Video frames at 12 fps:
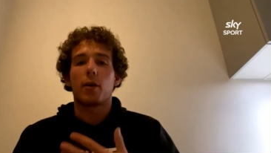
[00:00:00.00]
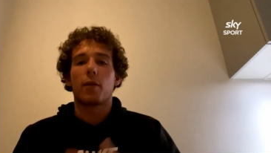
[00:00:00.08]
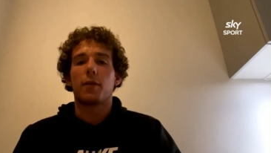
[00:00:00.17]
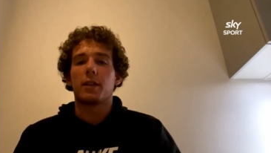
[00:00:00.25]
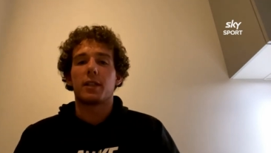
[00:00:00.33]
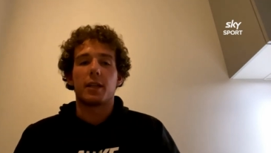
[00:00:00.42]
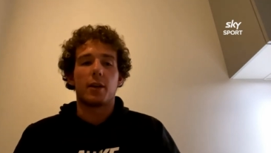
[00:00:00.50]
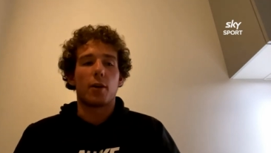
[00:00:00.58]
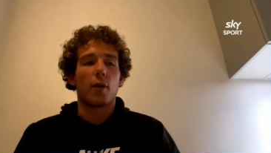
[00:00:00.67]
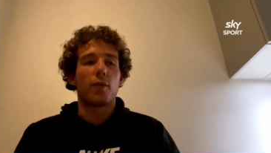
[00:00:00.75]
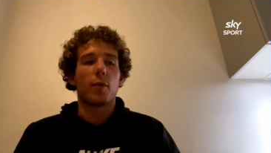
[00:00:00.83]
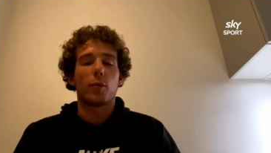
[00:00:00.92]
But obviously, you
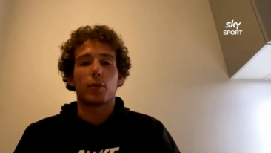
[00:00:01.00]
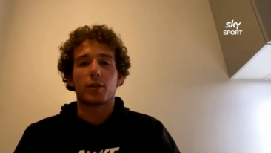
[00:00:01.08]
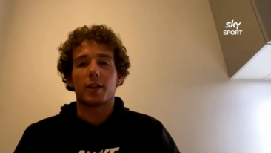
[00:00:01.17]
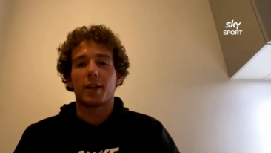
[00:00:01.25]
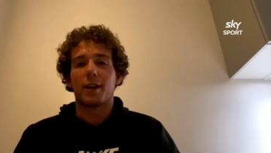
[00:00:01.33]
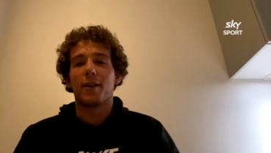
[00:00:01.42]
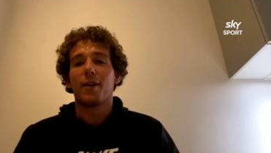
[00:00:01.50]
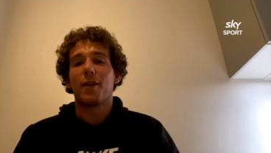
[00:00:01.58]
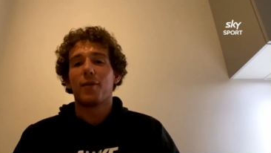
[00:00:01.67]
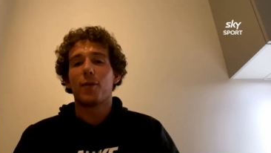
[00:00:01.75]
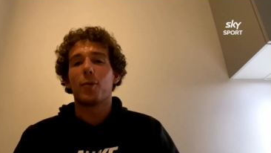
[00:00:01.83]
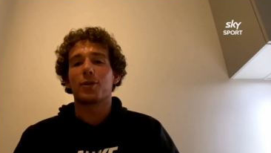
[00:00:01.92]
know, football's a
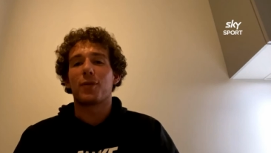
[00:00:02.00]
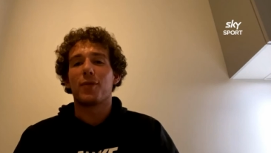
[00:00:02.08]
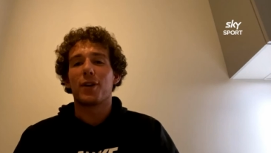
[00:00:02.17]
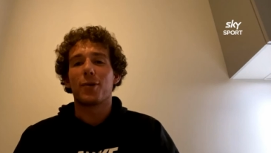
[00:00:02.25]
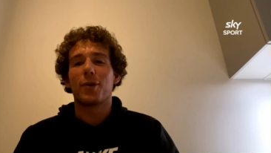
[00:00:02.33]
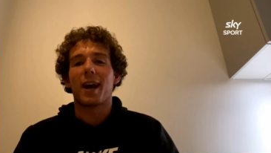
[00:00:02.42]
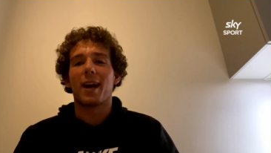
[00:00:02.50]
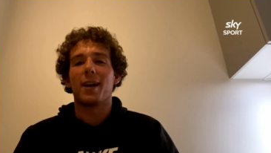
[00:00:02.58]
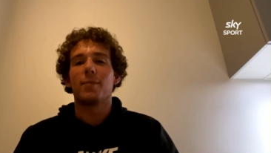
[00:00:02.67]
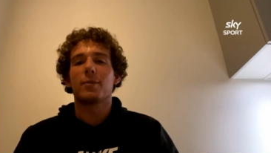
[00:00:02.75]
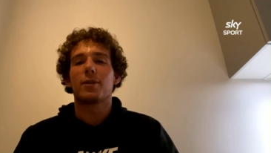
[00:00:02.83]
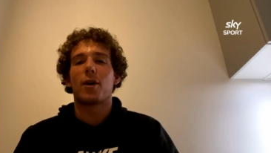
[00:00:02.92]
football's a fickle
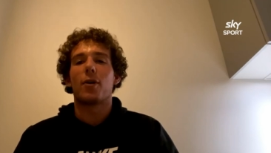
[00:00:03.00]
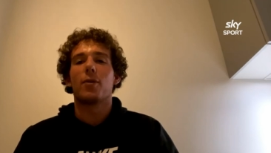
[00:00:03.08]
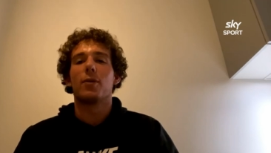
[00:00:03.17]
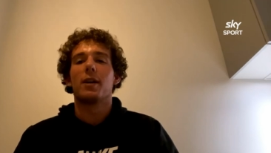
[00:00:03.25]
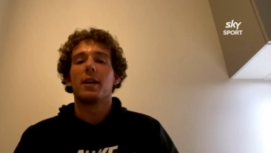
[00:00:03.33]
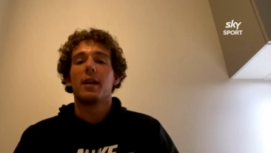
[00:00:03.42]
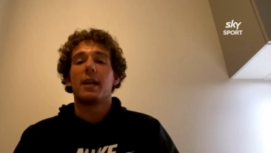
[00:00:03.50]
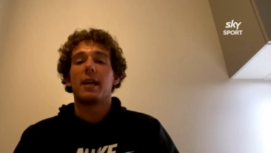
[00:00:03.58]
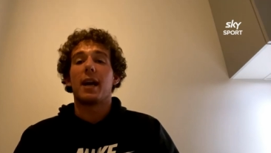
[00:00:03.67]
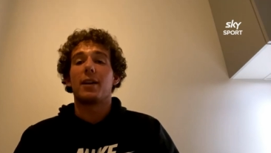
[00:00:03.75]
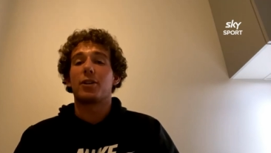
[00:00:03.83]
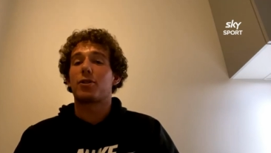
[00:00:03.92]
game. So
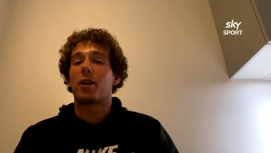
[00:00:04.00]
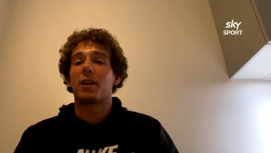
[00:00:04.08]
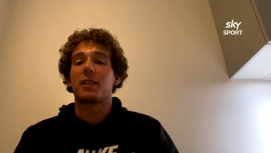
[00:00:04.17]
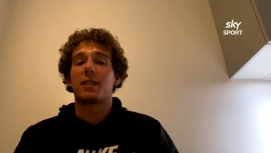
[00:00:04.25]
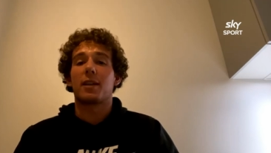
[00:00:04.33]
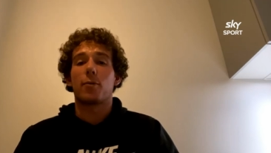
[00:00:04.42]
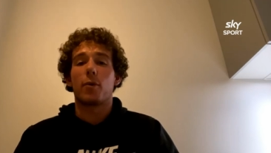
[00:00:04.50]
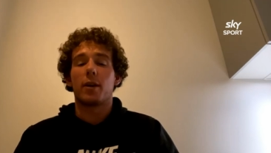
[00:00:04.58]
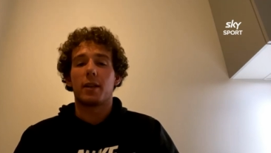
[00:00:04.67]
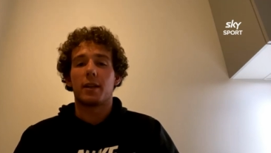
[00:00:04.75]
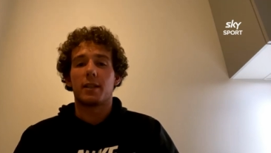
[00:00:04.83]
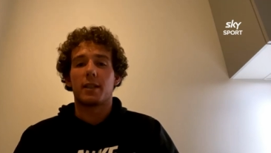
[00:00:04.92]
yeah, just trying to stick
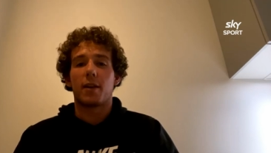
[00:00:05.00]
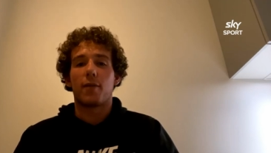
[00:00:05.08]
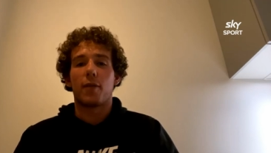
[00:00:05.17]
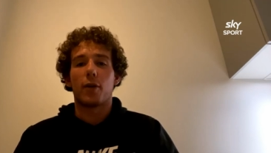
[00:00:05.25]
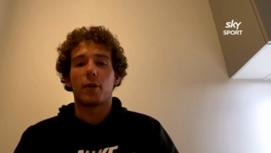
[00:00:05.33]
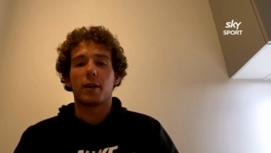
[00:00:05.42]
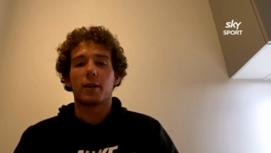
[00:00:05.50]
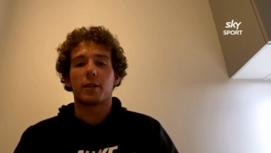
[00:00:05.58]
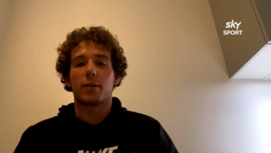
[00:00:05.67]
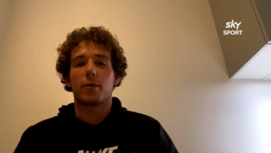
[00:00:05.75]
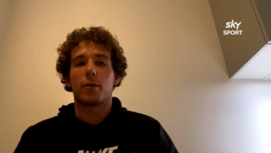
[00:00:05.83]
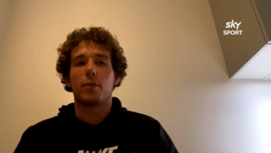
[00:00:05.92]
with it and stay
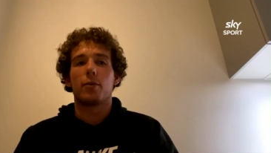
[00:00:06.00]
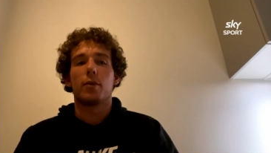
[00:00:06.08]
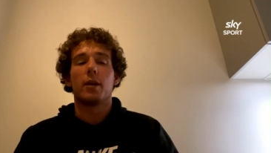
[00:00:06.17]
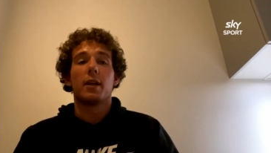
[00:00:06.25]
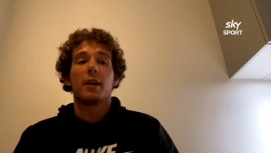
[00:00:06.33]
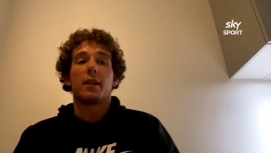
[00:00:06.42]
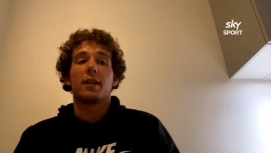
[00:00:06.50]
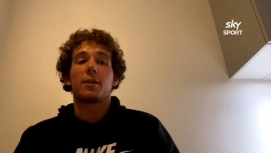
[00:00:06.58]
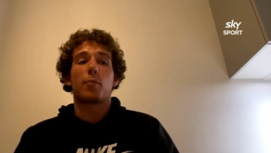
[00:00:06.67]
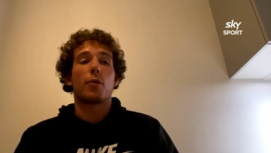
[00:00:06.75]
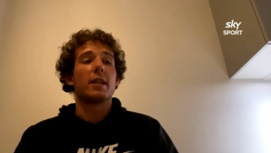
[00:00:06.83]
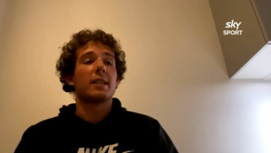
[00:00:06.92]
focused through
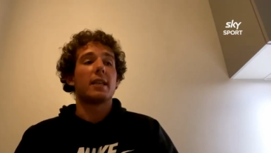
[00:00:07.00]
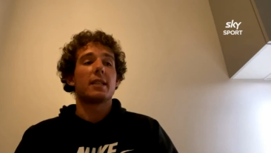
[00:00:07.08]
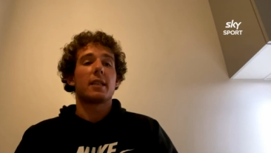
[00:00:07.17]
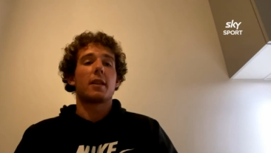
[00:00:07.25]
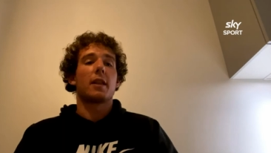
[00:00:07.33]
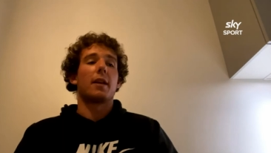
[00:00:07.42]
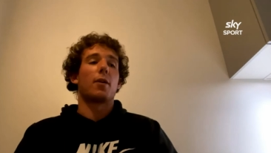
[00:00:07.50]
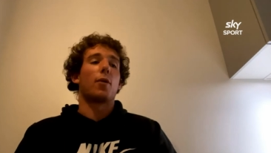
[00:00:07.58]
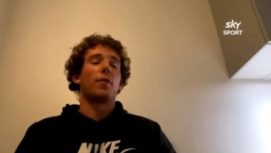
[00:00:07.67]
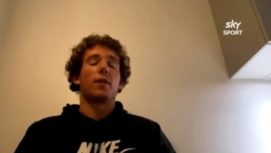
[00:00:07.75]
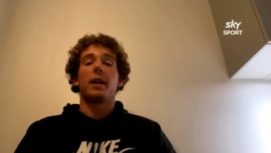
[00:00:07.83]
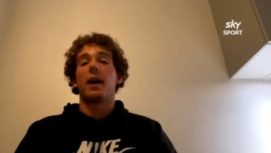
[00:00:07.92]
this preseason. Then
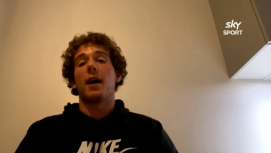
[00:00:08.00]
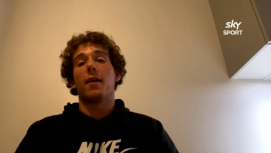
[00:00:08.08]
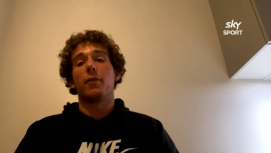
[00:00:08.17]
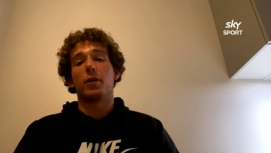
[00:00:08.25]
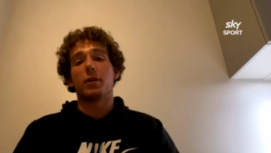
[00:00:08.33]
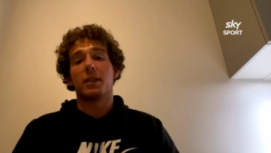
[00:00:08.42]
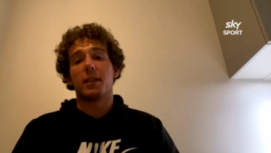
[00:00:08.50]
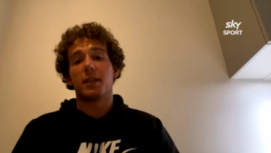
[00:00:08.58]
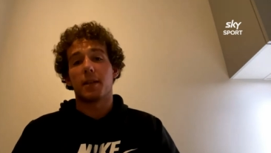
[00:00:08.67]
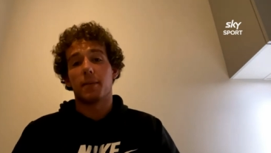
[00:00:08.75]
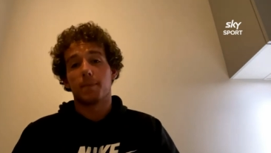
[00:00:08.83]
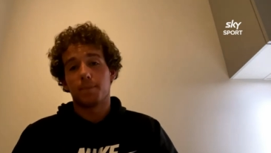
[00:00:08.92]
hopefully, yeah, have a good
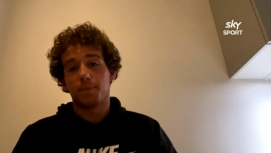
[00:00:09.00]
season.